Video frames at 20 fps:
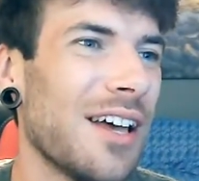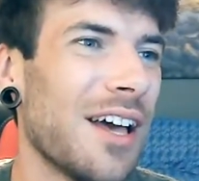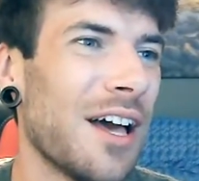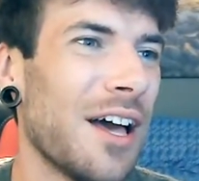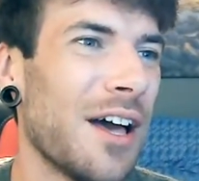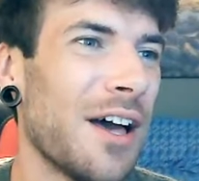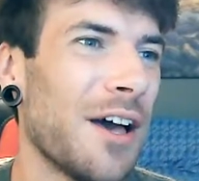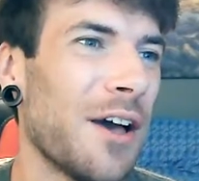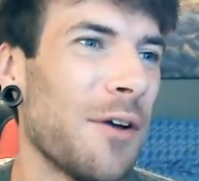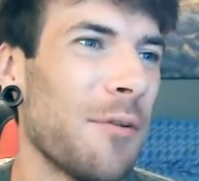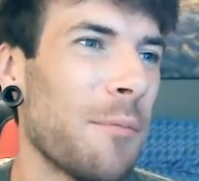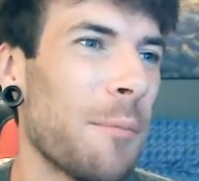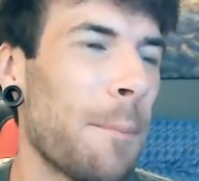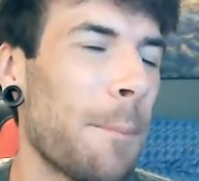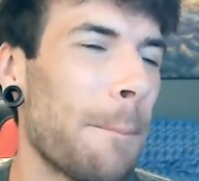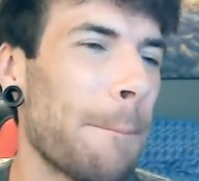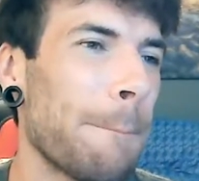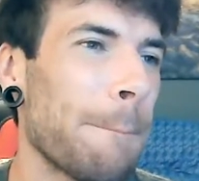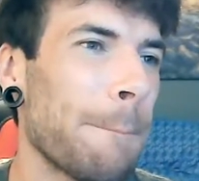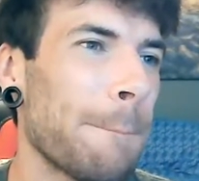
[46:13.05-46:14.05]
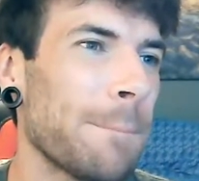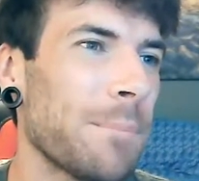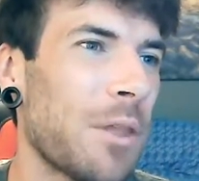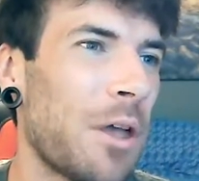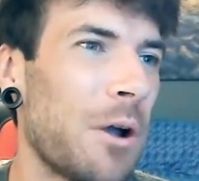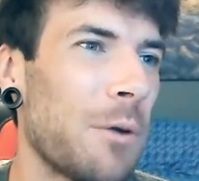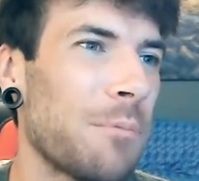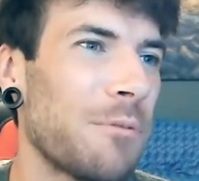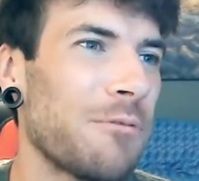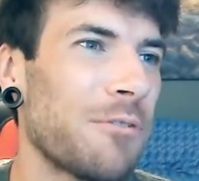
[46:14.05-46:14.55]
Um,
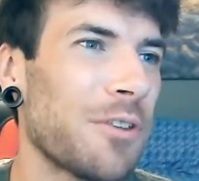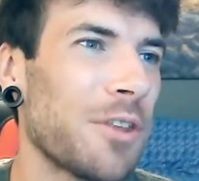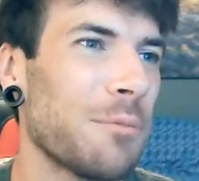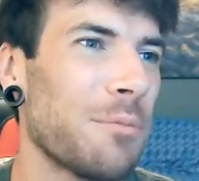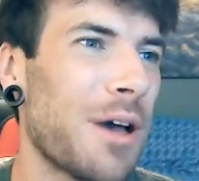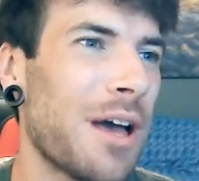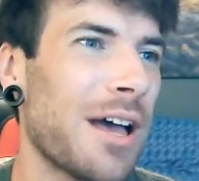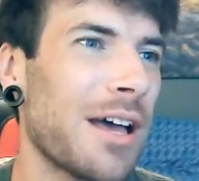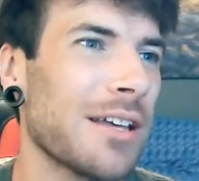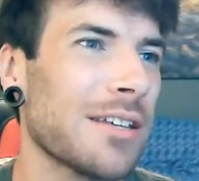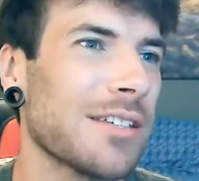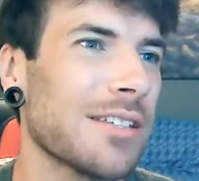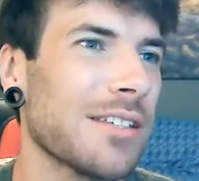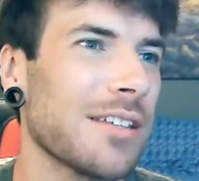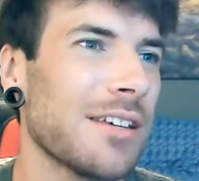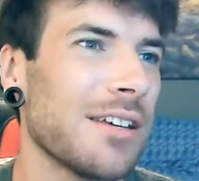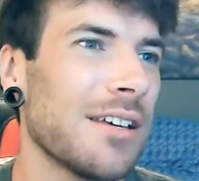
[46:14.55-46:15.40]
Hoping for the best.